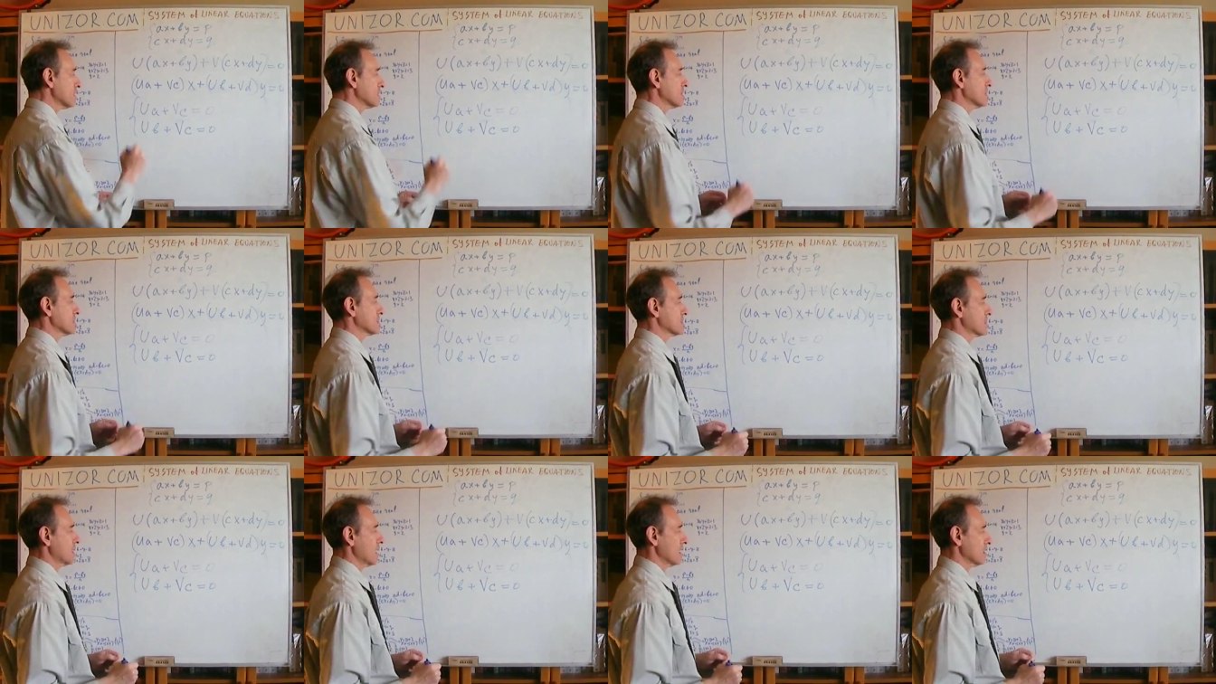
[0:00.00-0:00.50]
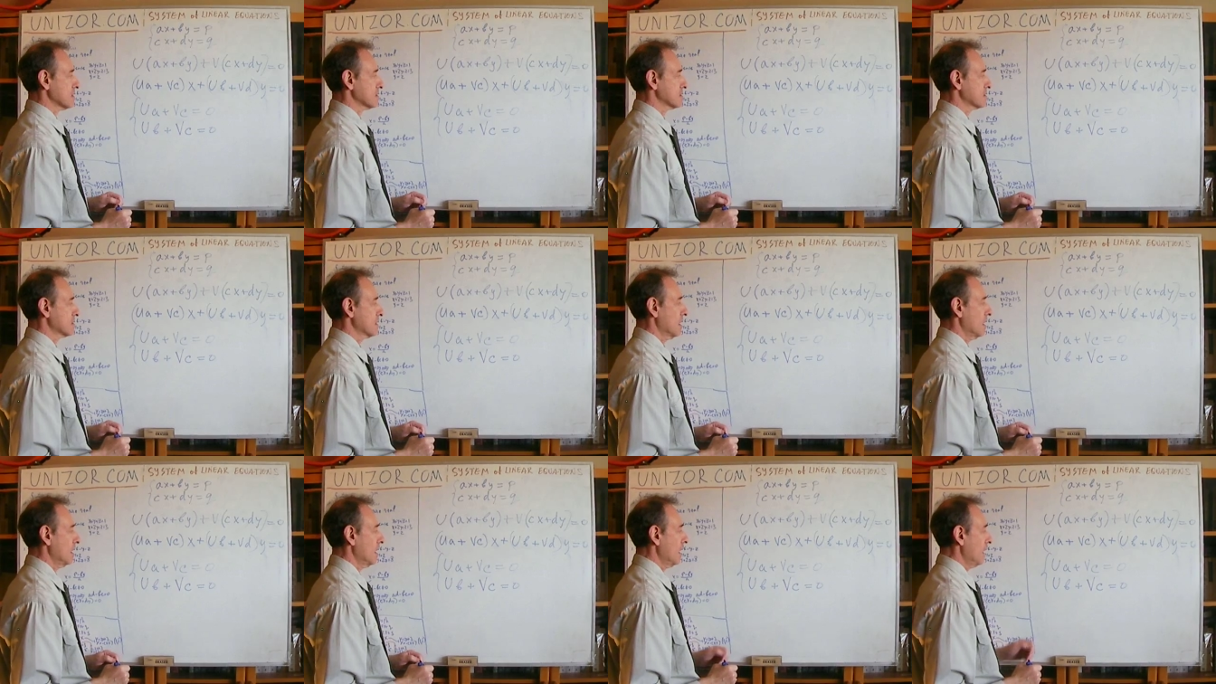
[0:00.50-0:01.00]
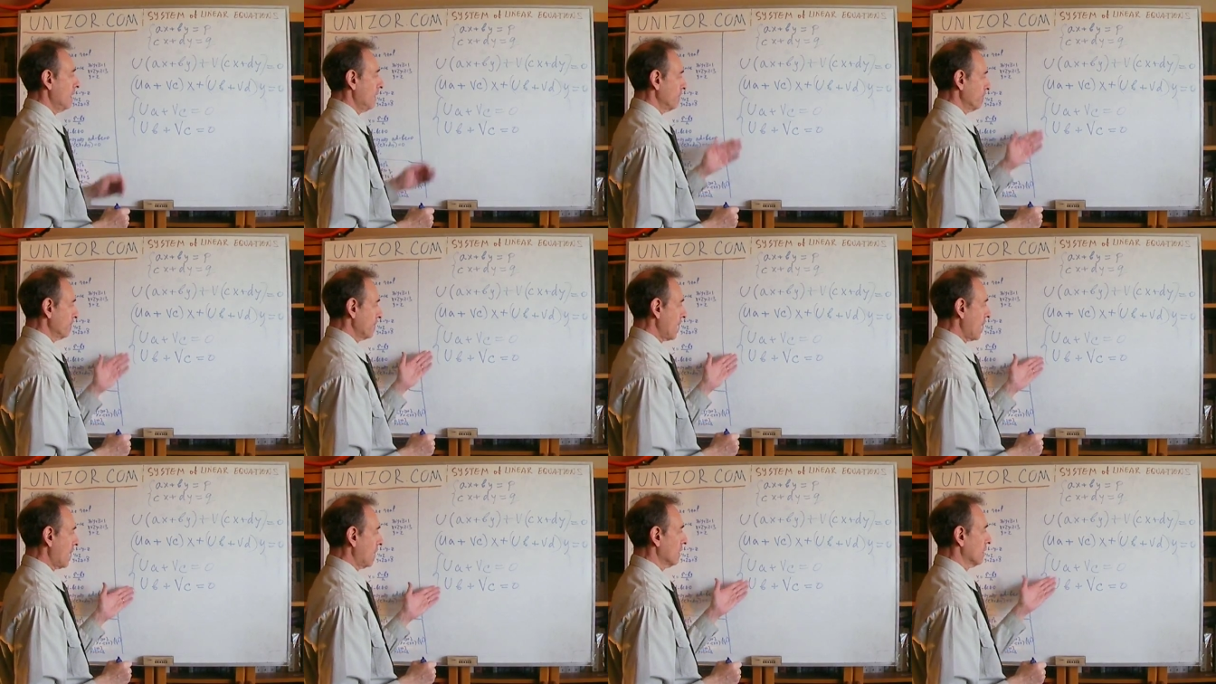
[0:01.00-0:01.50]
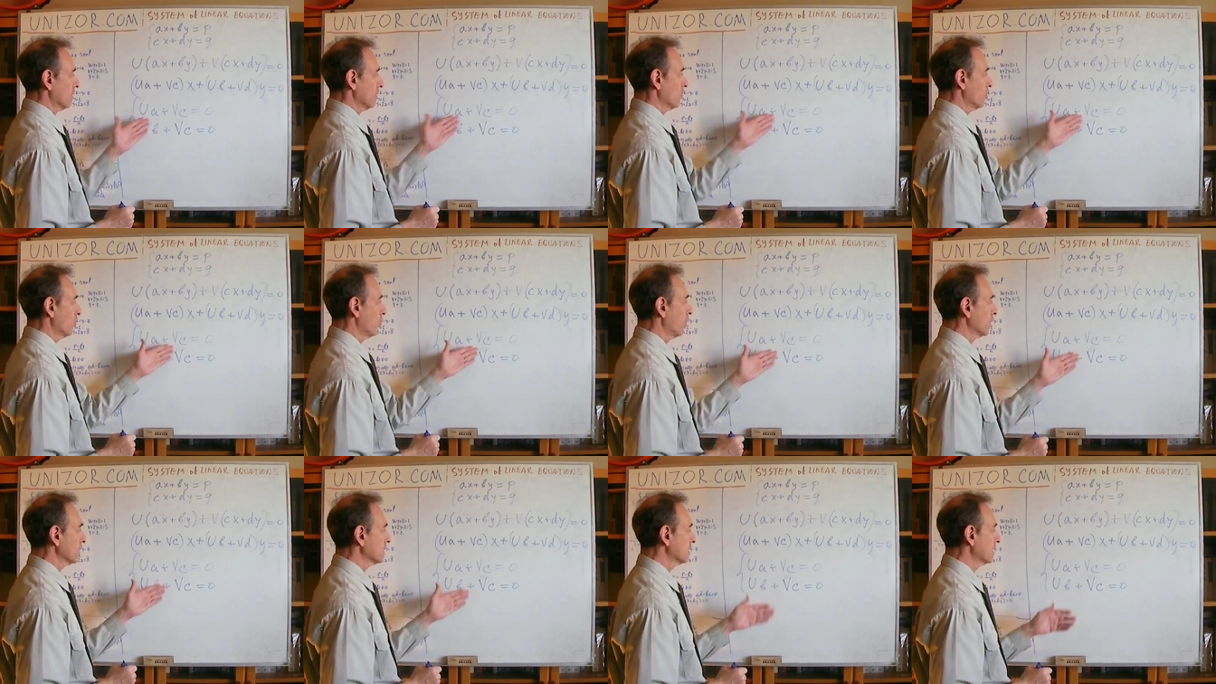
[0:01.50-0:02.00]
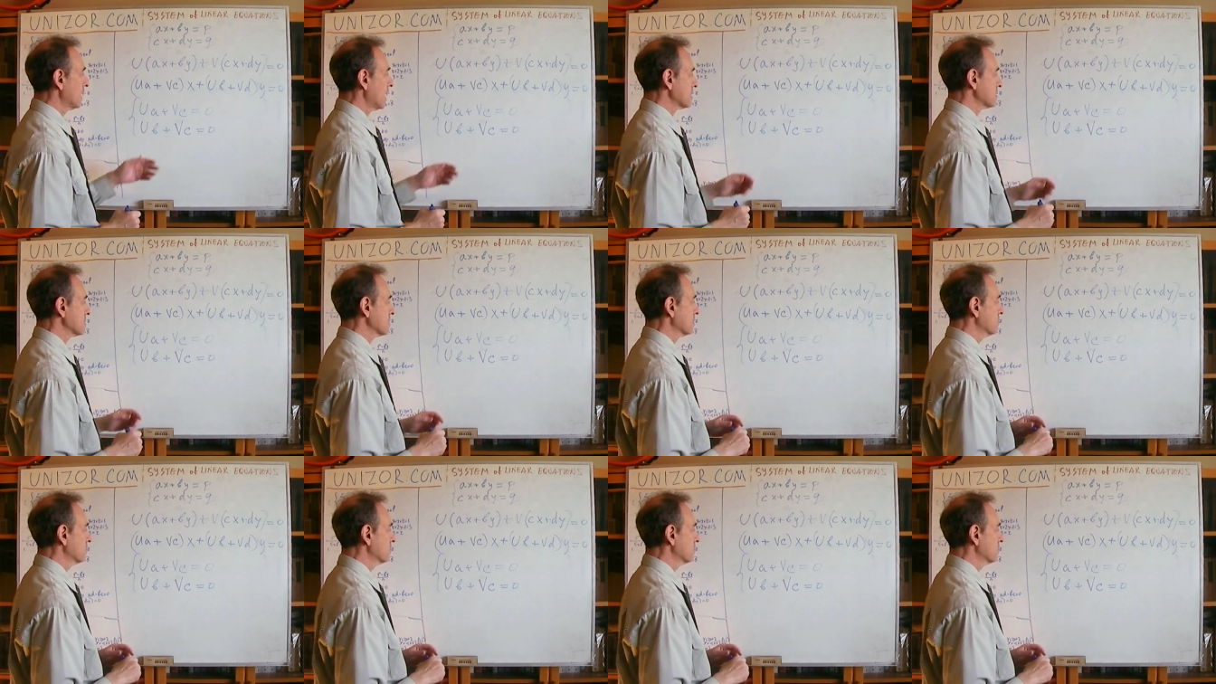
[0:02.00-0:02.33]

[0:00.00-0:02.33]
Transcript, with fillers: this case. Now, what does it